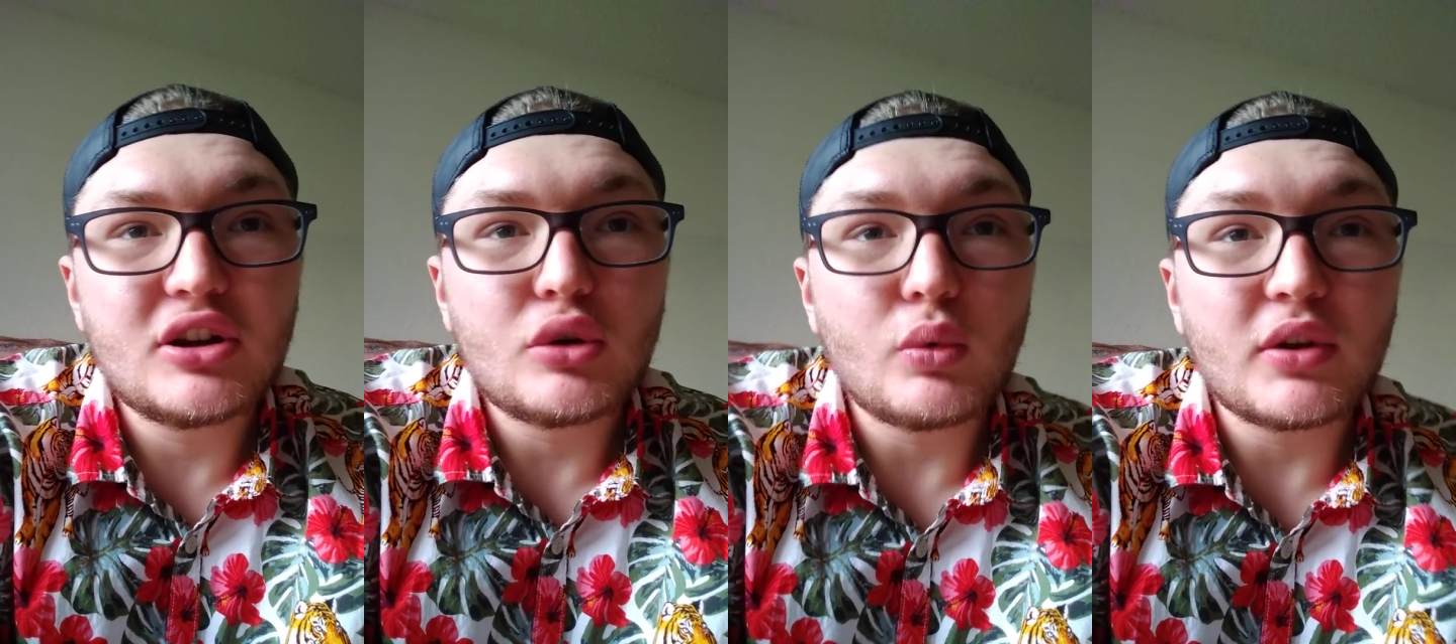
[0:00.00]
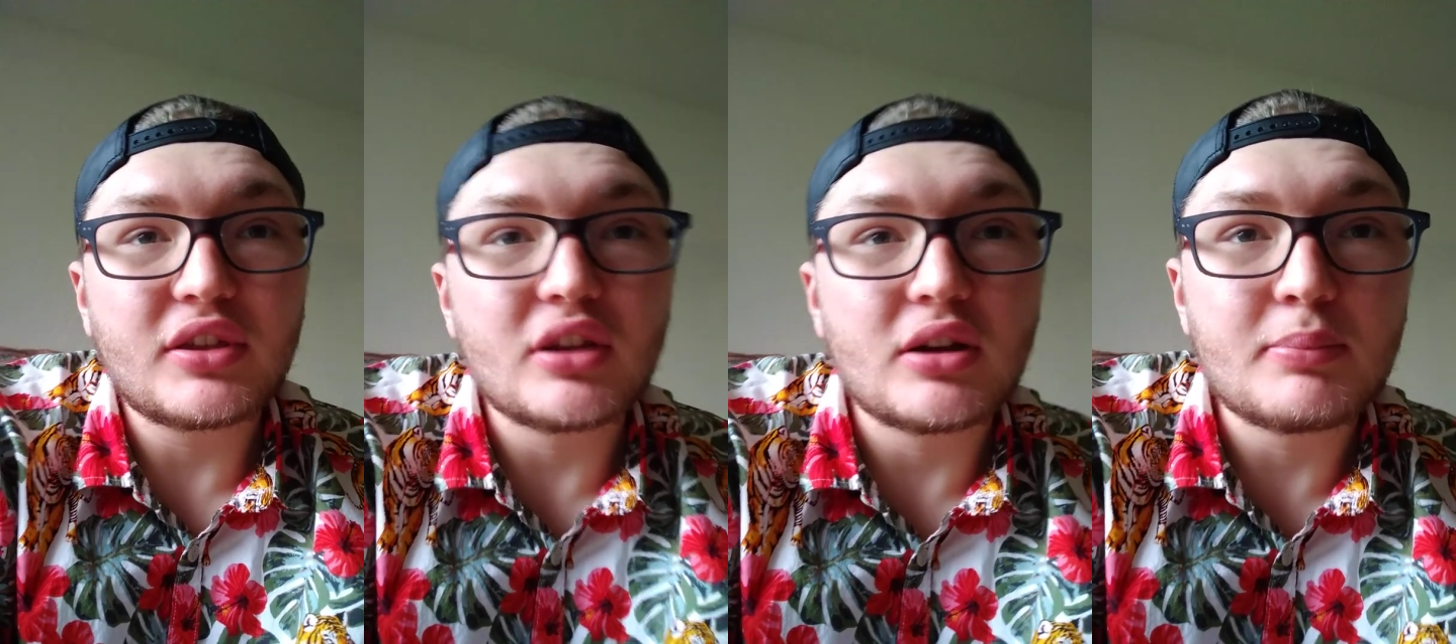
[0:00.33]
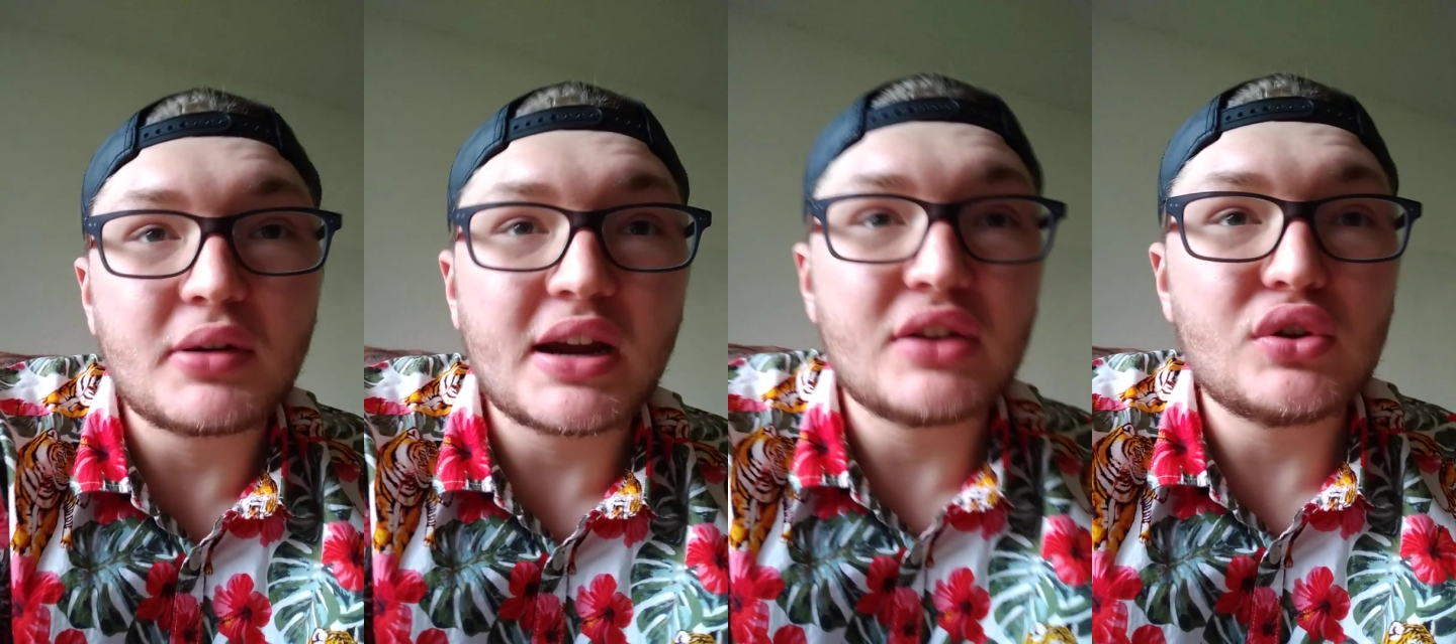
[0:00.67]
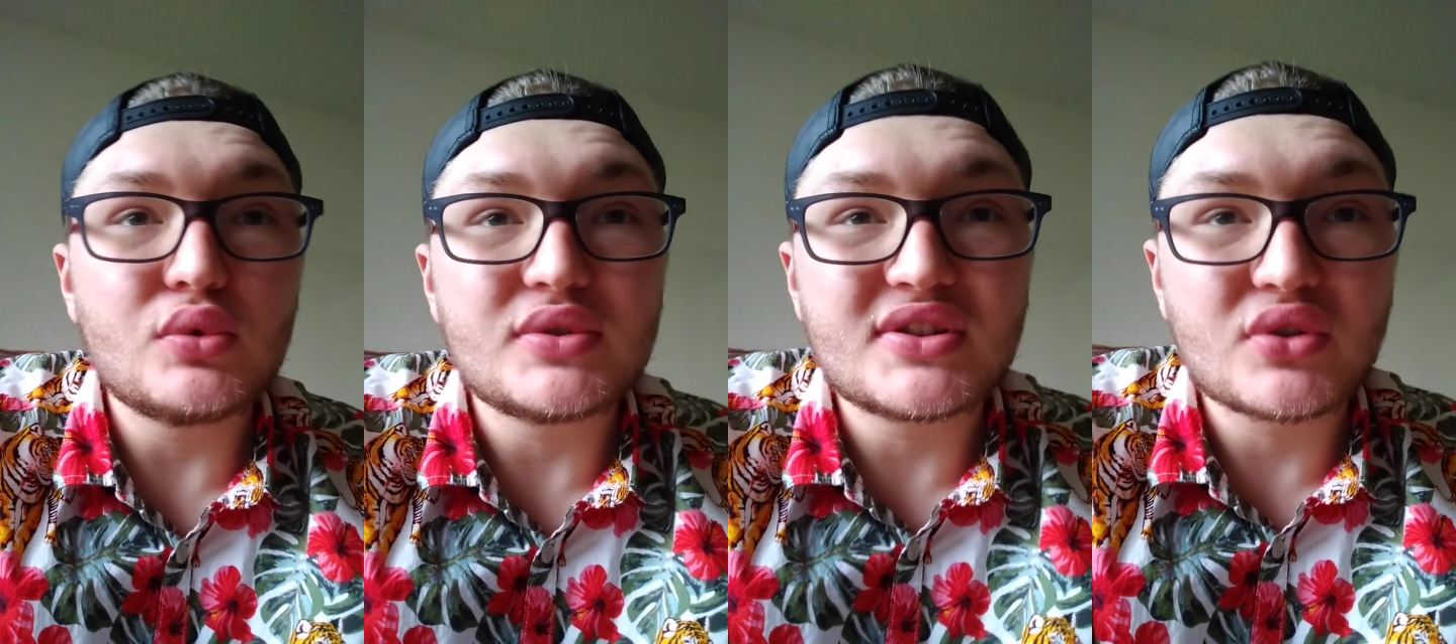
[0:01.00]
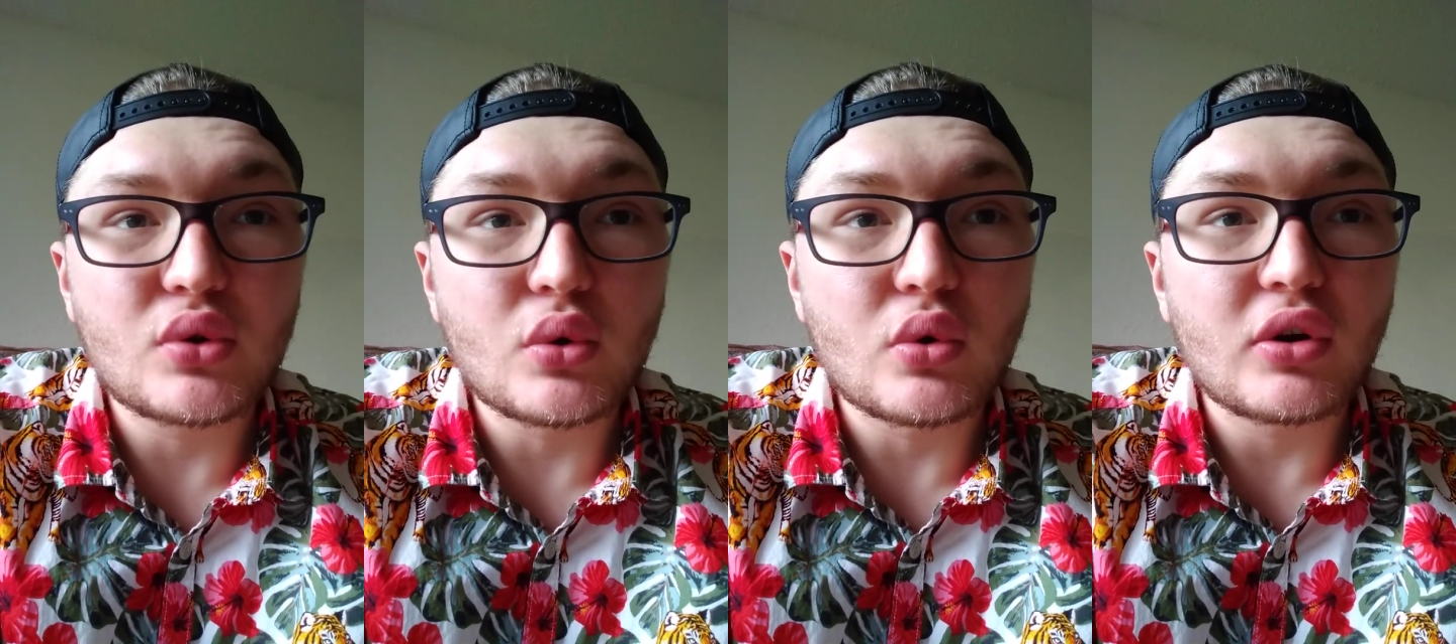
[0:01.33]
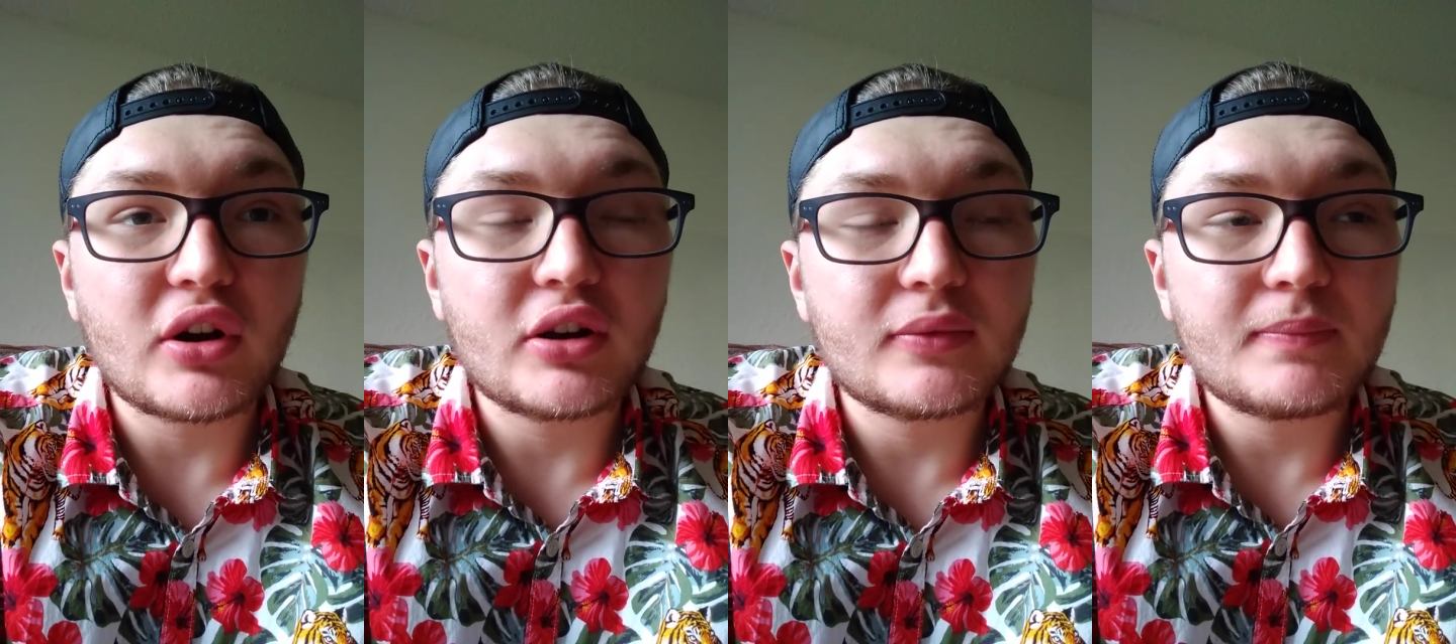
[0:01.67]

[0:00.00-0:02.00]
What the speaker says: with a brand new score.